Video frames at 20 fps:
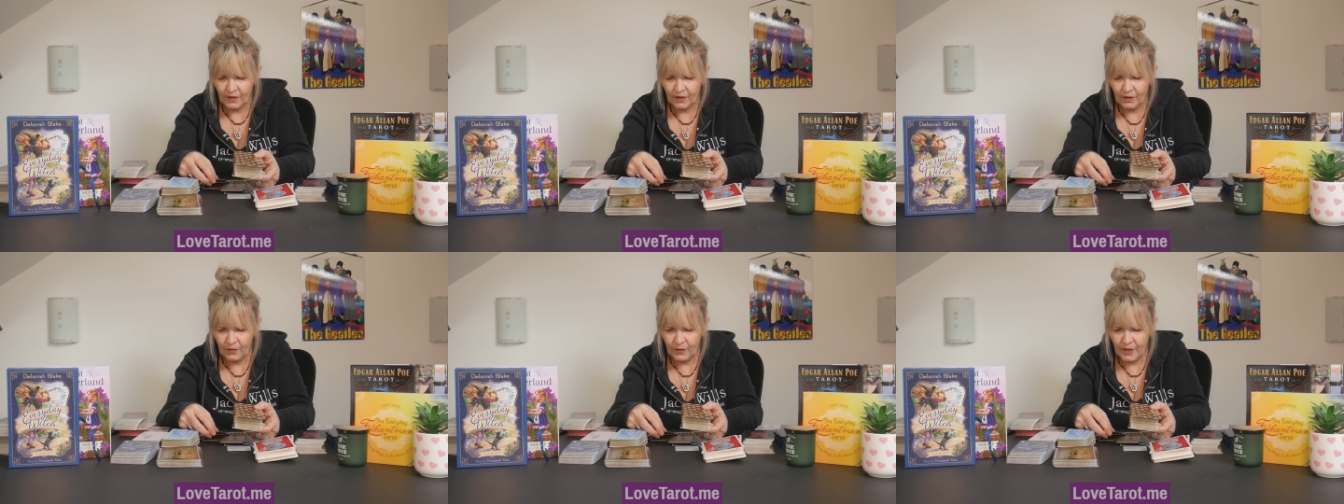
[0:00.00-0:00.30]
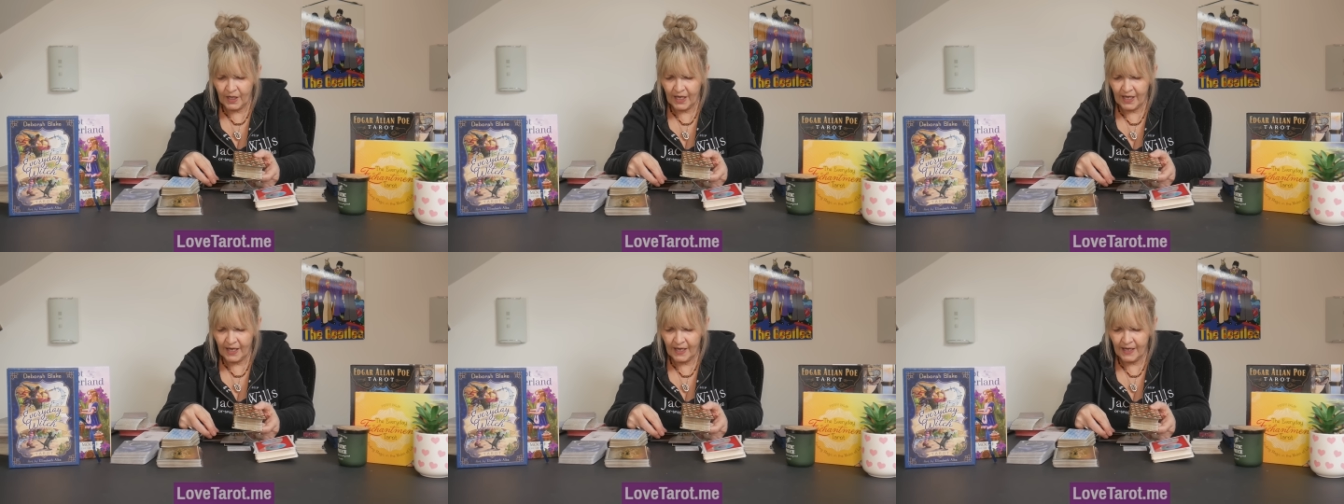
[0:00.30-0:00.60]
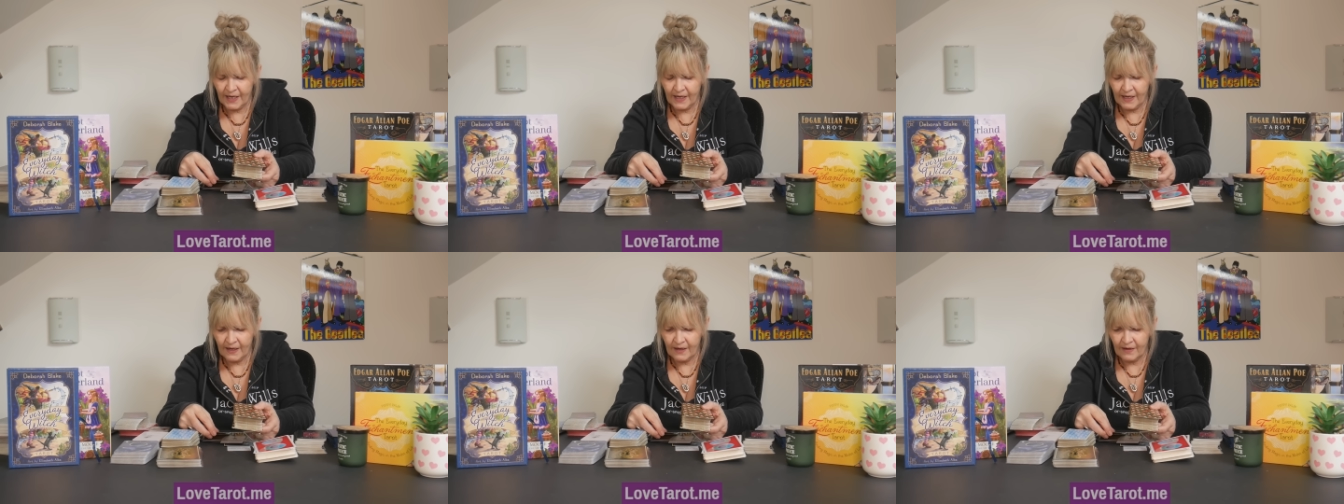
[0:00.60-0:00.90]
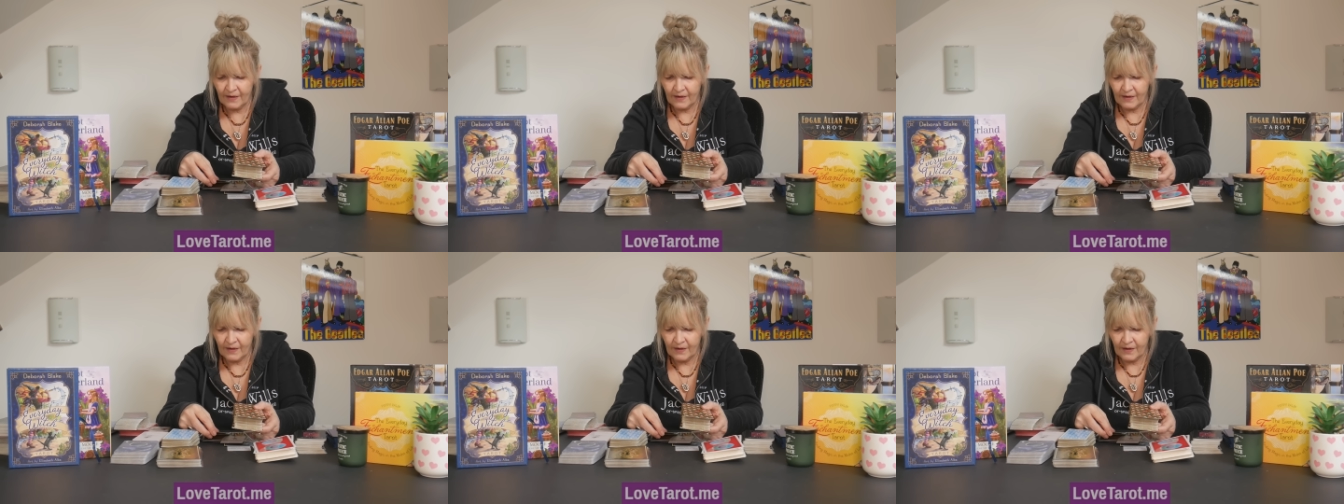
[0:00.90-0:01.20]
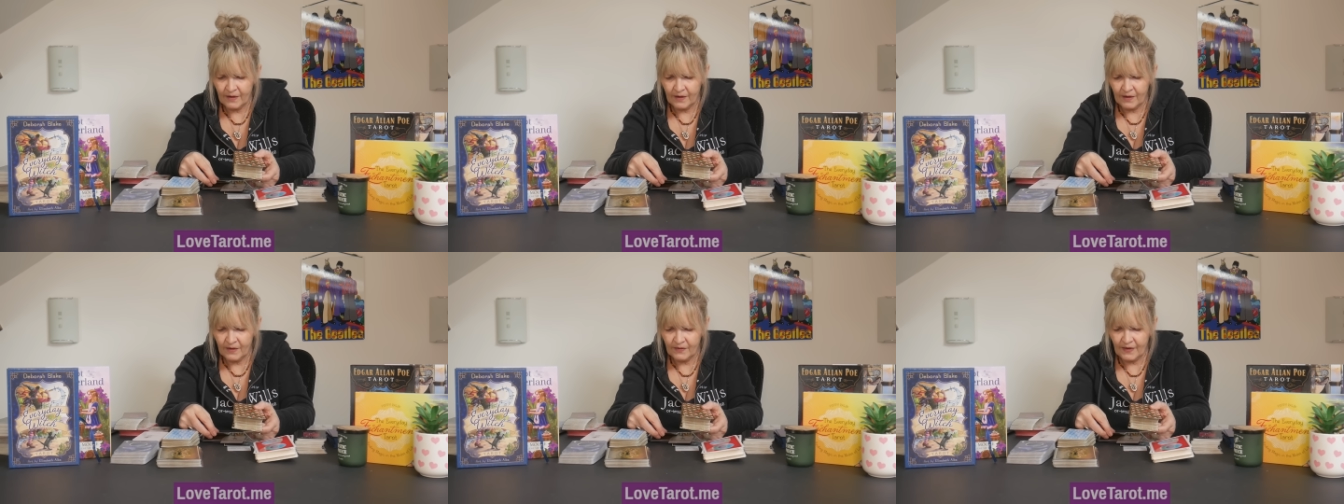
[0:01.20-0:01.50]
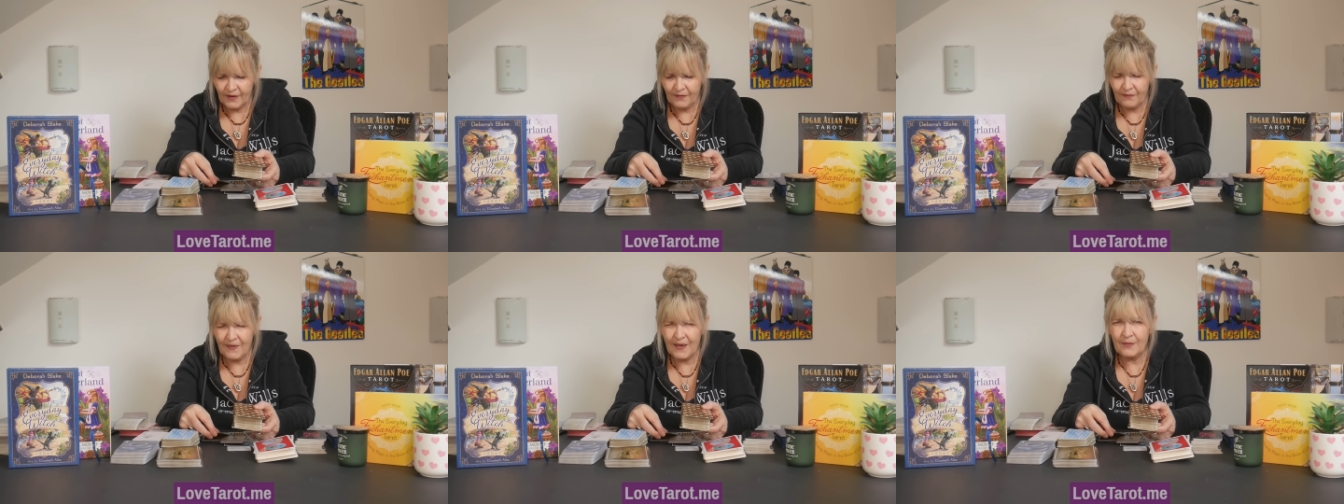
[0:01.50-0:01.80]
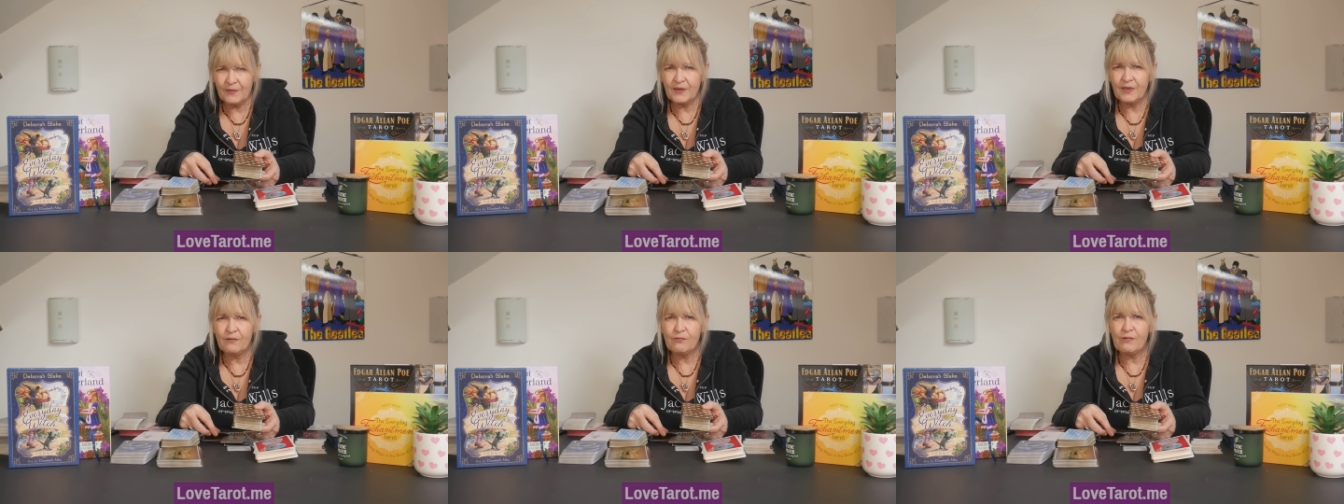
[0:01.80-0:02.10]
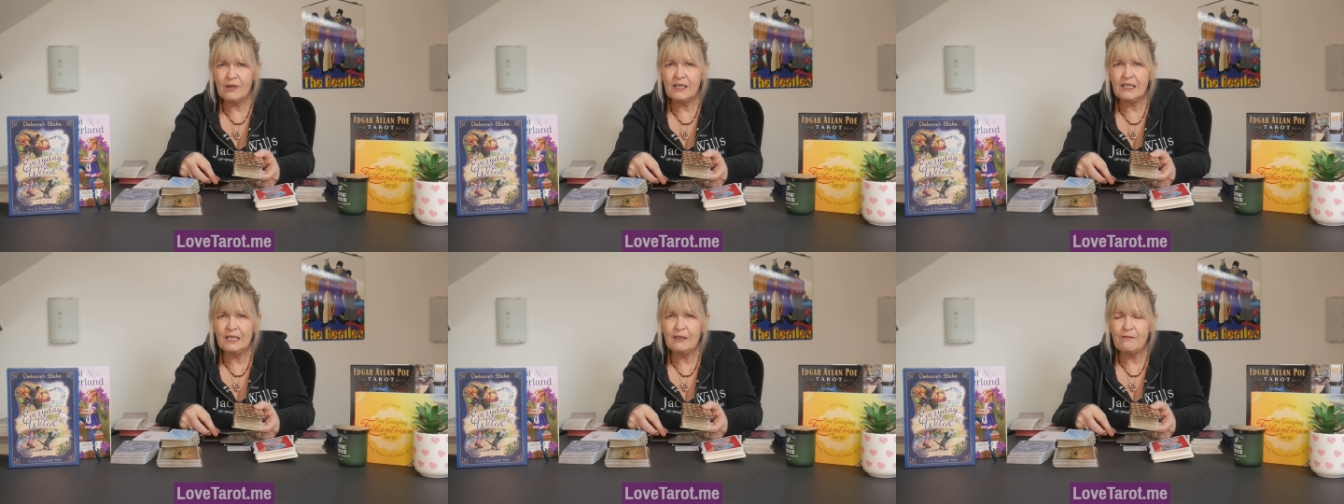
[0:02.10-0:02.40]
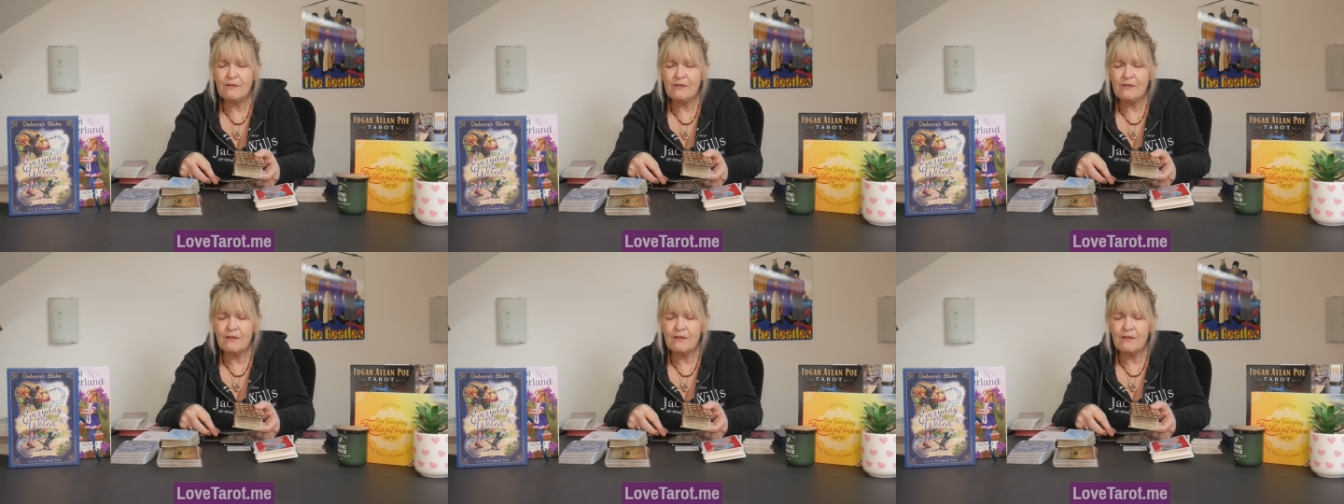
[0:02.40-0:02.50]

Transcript: Okay? They found it really,